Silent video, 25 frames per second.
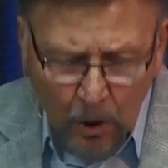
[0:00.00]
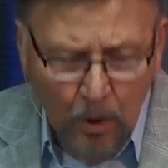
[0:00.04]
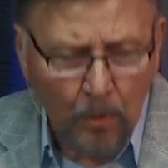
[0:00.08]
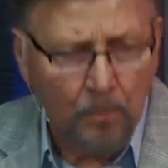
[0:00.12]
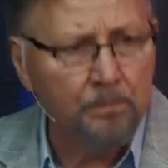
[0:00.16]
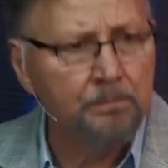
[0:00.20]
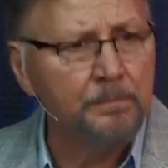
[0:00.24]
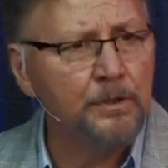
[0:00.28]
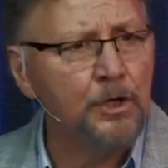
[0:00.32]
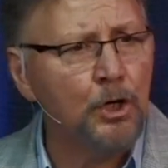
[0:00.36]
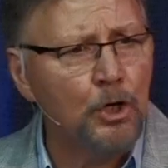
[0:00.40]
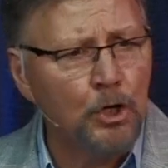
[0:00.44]

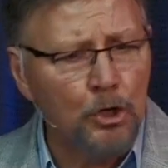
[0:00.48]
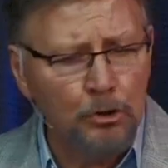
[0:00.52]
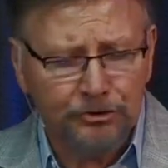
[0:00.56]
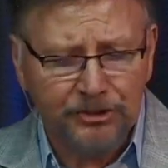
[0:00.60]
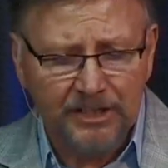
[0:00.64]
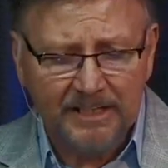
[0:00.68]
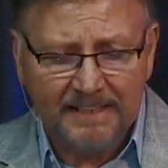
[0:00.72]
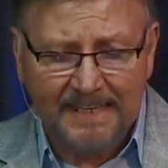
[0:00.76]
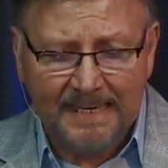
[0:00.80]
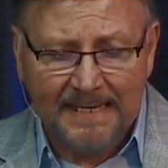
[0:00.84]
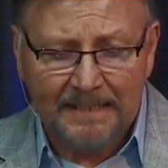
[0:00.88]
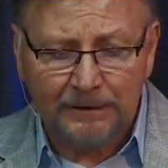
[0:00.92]

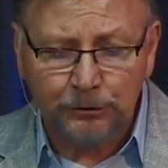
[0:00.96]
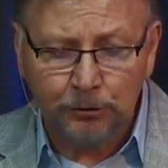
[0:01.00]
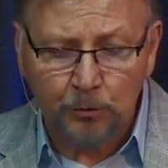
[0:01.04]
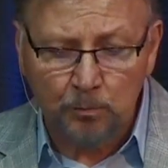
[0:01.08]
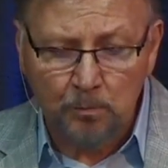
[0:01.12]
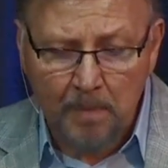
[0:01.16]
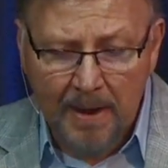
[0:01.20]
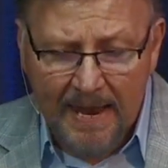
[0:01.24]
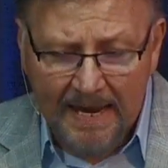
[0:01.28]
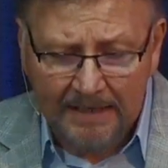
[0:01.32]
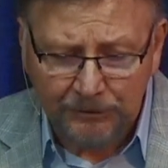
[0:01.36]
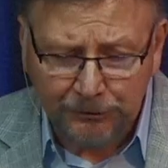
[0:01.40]
Music is
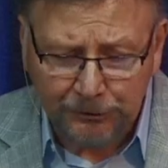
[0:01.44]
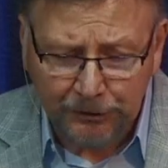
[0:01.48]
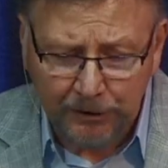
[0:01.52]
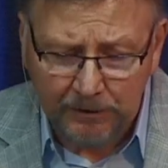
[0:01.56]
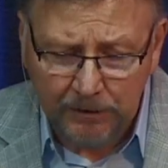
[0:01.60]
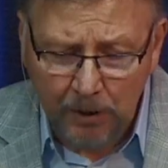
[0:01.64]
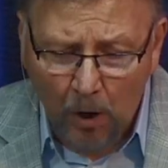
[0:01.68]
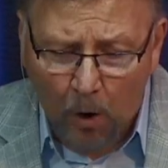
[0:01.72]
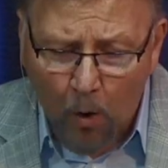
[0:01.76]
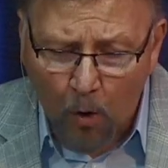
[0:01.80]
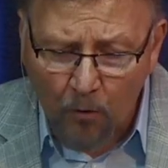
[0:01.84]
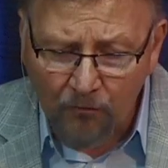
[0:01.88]

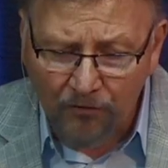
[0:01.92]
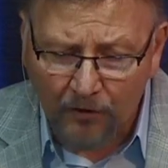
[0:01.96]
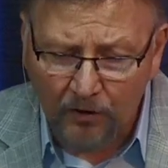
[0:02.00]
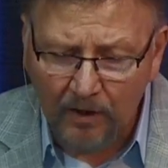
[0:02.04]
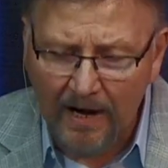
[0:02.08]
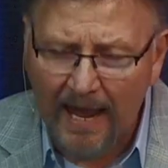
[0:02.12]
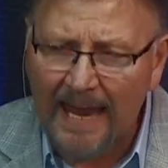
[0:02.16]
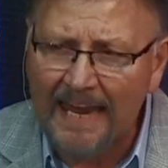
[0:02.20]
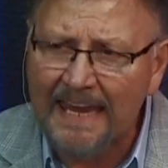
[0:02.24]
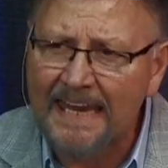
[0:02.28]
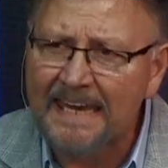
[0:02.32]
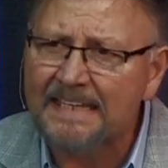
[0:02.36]
mentioned over
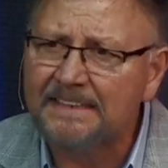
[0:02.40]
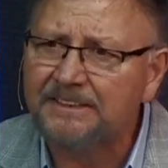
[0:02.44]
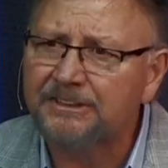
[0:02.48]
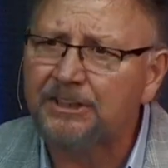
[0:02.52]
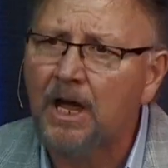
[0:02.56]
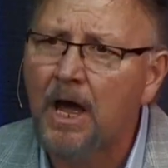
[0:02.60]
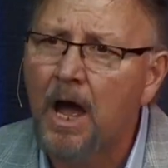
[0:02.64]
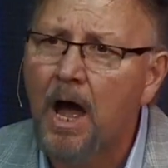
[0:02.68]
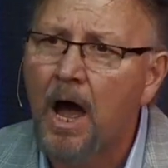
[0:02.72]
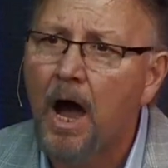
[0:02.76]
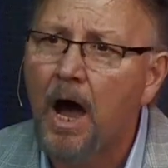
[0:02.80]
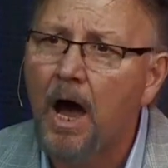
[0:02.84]

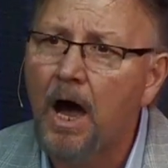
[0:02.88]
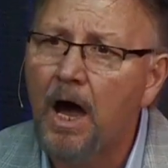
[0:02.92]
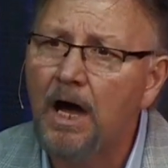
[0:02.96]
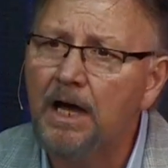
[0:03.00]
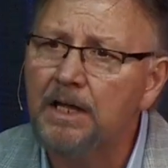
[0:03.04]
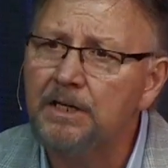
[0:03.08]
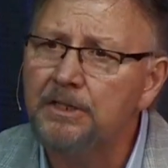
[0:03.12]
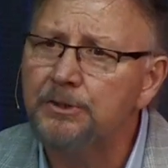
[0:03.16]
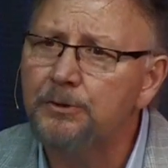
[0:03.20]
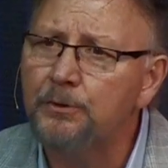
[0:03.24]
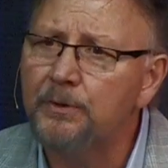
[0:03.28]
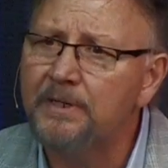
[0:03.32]

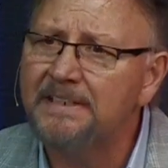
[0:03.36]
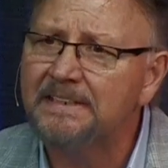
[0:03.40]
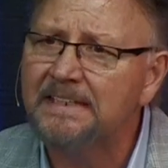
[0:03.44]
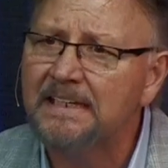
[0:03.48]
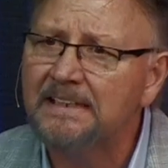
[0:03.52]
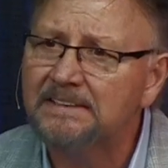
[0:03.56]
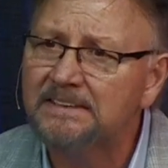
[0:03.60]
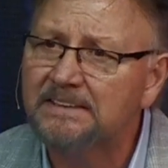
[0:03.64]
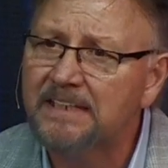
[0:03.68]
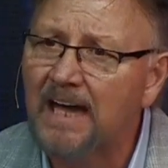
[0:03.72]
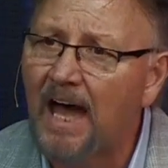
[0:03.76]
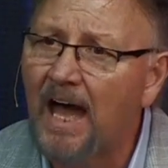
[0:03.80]

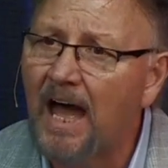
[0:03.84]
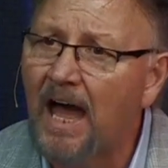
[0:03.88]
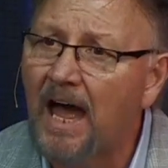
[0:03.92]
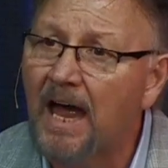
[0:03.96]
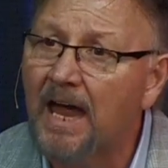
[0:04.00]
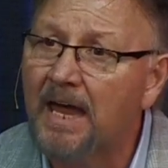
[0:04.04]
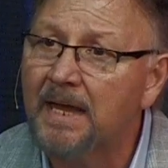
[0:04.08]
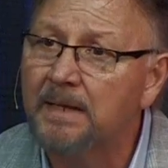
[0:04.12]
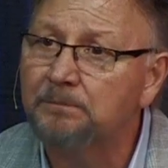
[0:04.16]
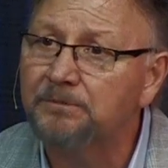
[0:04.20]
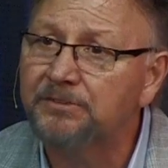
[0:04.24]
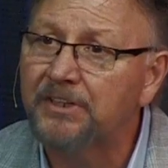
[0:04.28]
800
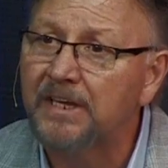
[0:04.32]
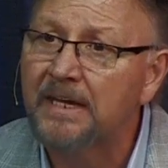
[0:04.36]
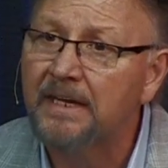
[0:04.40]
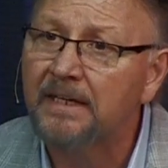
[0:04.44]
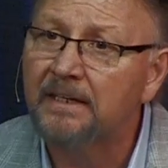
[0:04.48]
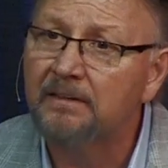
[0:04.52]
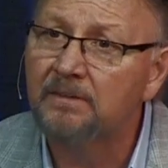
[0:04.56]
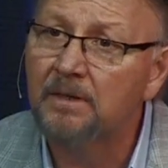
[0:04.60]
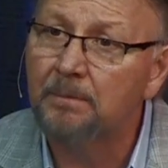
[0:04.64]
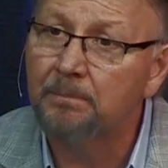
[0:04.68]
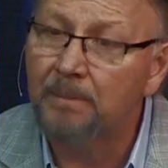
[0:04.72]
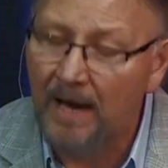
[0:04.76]
times
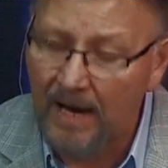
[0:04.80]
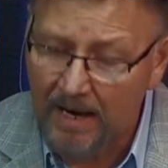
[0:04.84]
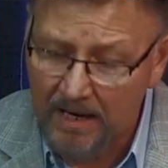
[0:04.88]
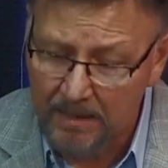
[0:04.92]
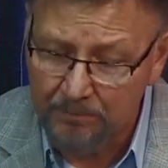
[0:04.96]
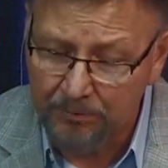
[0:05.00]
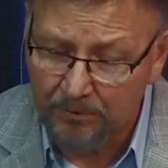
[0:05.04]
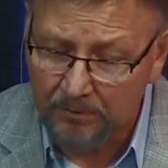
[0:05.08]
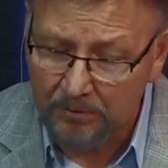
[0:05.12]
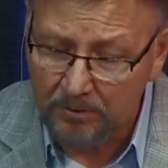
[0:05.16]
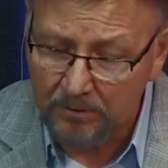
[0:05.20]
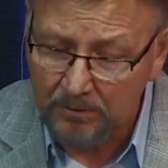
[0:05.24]
in the
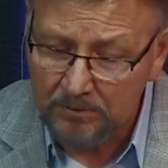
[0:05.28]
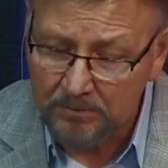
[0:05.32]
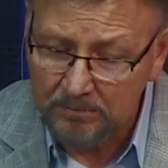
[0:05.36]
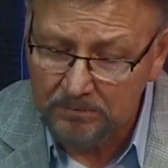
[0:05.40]
Bible.